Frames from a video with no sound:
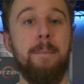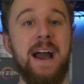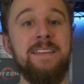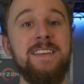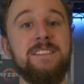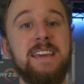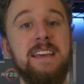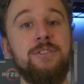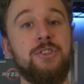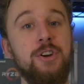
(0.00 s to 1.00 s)
Buying these
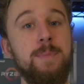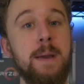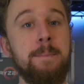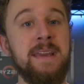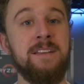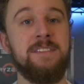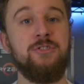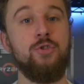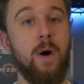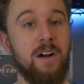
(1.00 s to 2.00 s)
keys could be a means
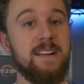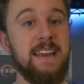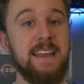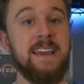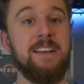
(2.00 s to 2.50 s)
that you are getting